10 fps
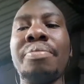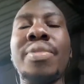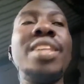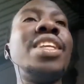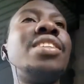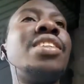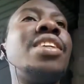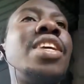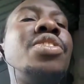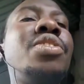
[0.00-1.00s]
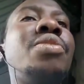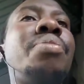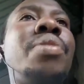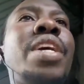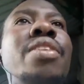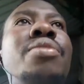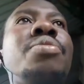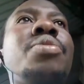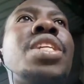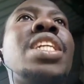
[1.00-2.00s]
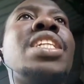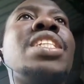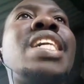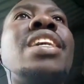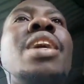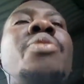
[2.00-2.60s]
Then there's the issue of the playoff. We can decide a